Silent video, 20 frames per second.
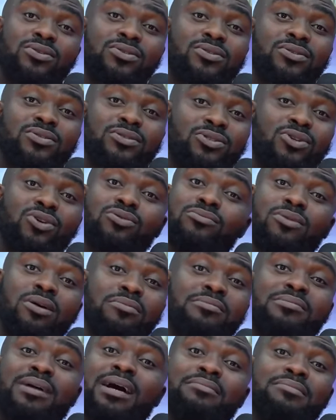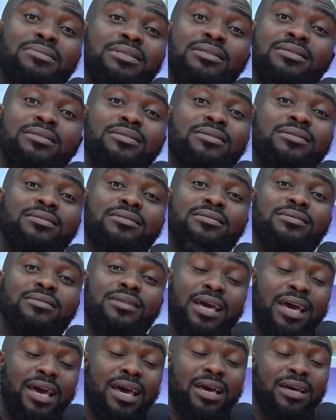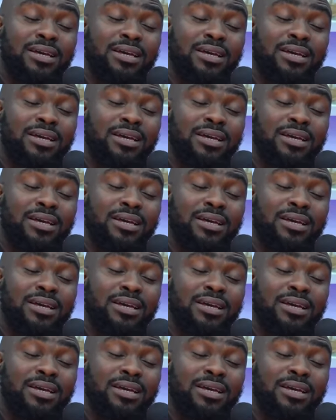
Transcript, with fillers: show me mommy. Eh?